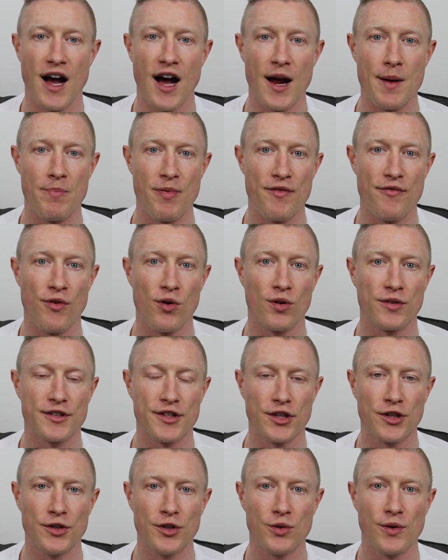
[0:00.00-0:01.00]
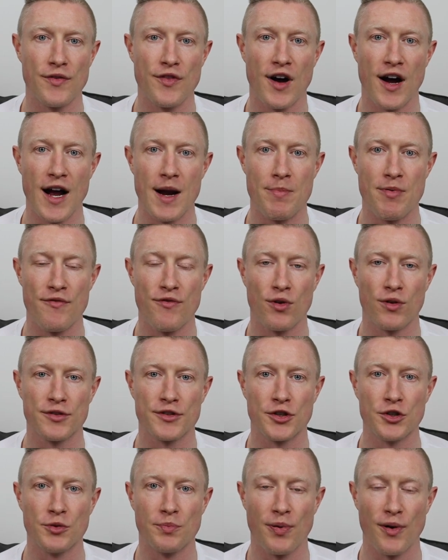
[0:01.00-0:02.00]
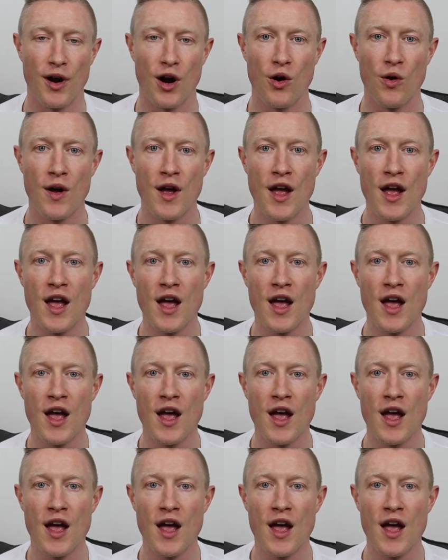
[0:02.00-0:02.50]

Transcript: Hypervolt 2 and the Hypervolt 2 Pro,